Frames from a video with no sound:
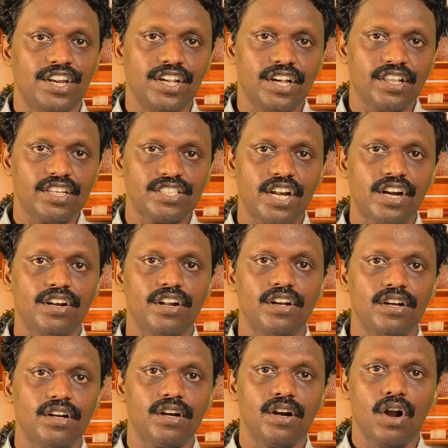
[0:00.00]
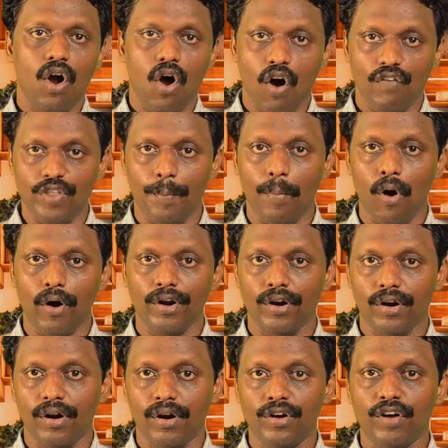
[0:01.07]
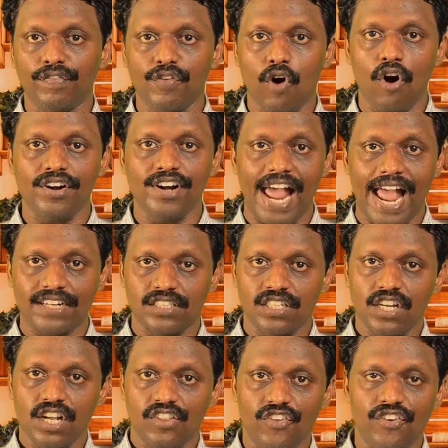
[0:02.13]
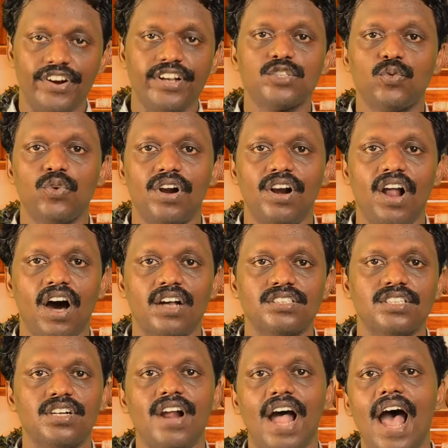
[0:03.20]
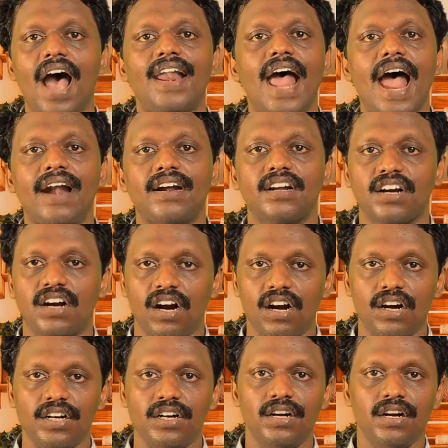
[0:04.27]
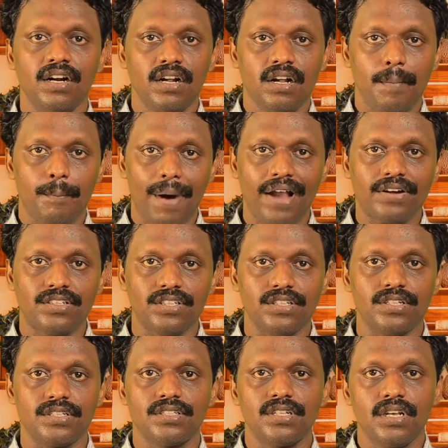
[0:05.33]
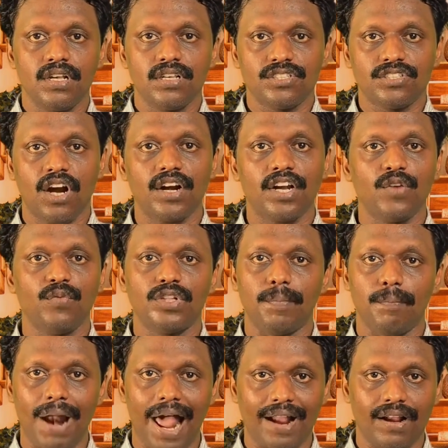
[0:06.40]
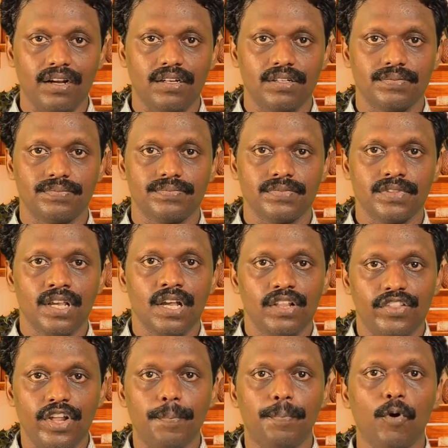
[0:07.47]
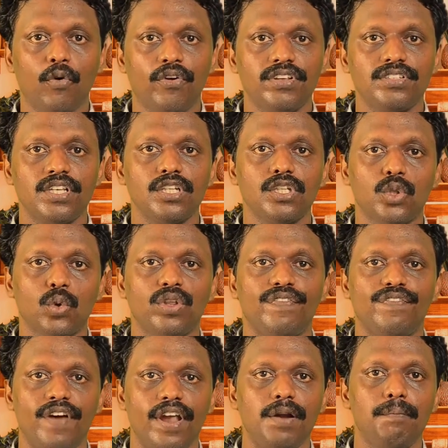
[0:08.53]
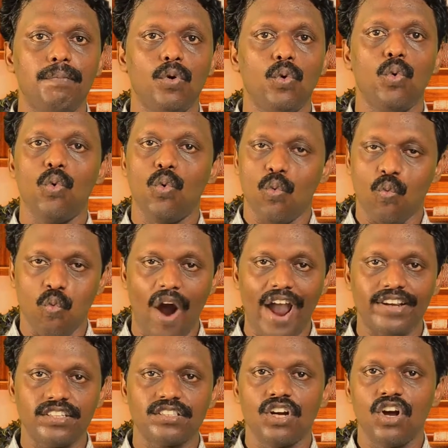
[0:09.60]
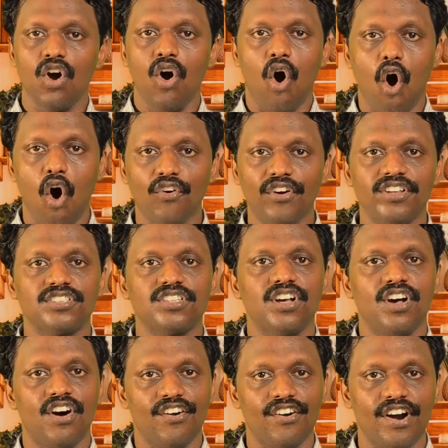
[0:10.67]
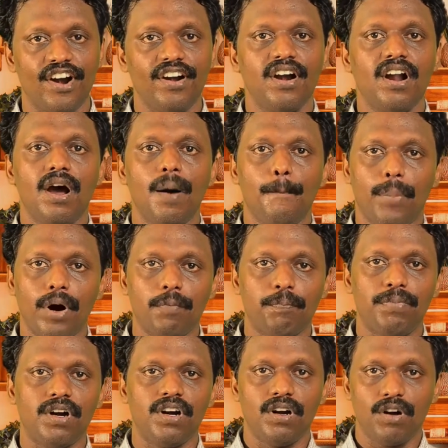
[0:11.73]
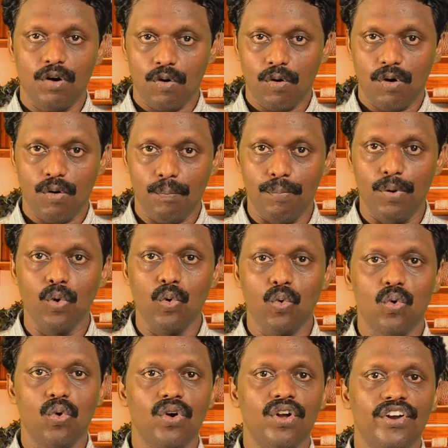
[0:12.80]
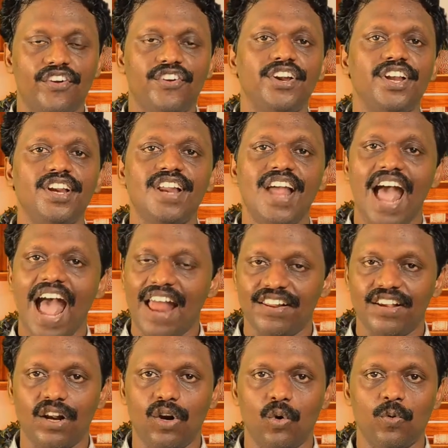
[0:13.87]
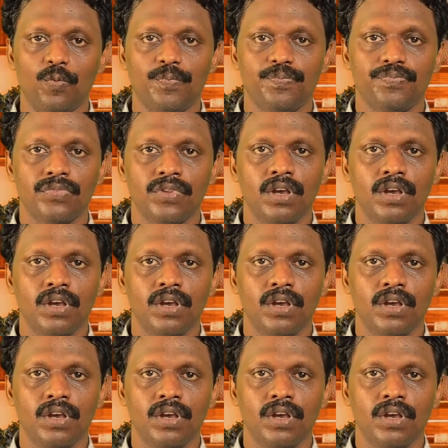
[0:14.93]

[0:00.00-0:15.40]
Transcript: Near the center of the point of contact, the rings were larger and had colored patterns starting with the black, then progressing through the faint blue, white, orange, red, purple, blue, green and yellow.